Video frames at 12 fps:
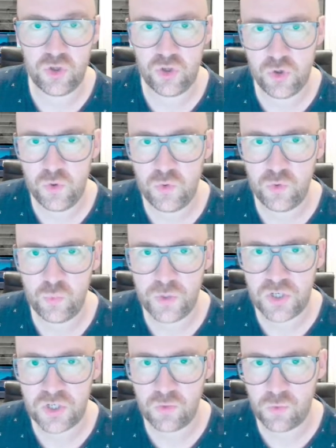choose
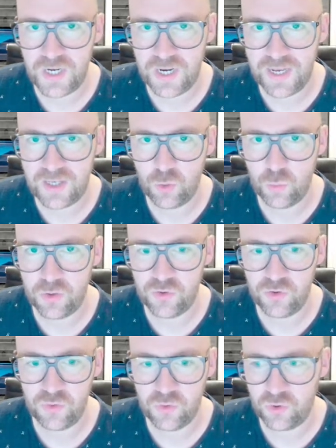which relay you
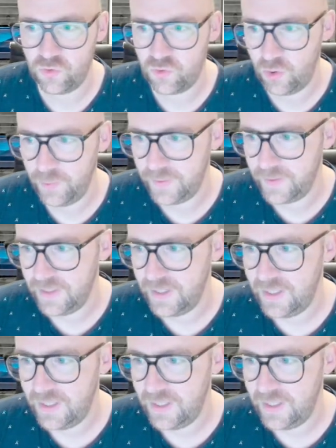want to control.